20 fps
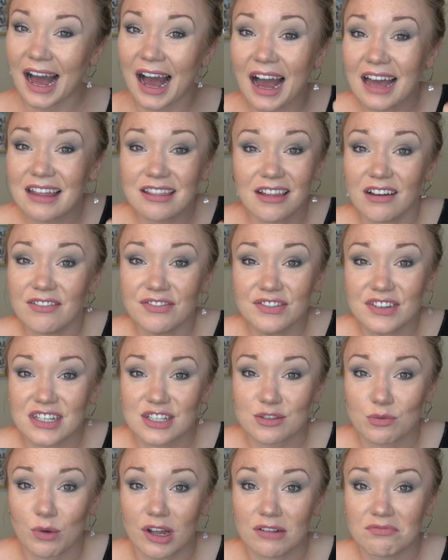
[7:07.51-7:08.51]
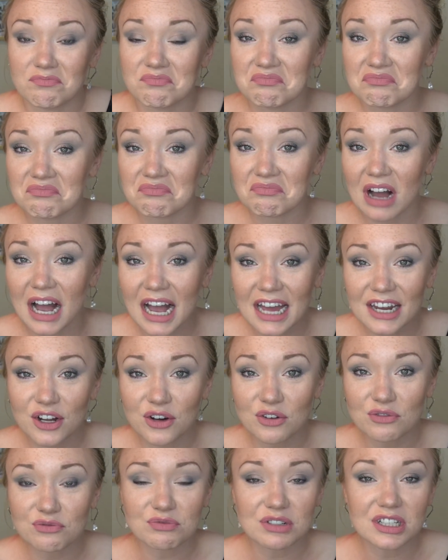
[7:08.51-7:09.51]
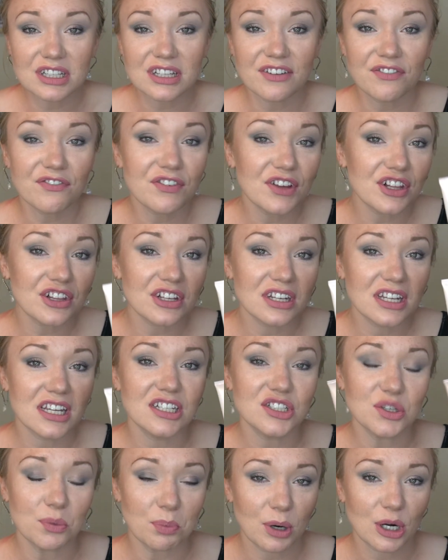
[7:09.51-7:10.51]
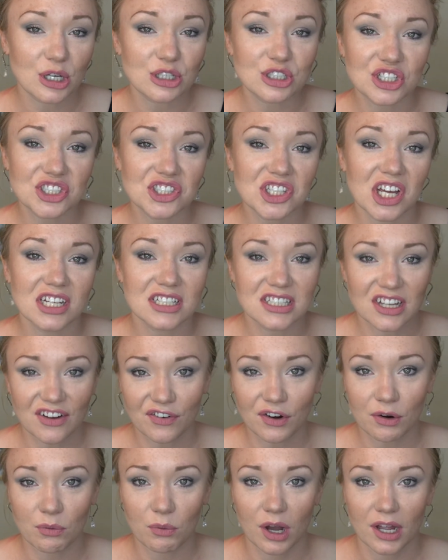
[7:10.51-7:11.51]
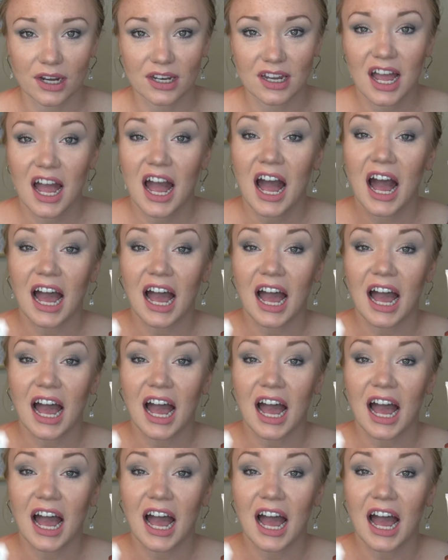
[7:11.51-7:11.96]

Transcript: I love this one. I don't really feel a need to purchase a different one.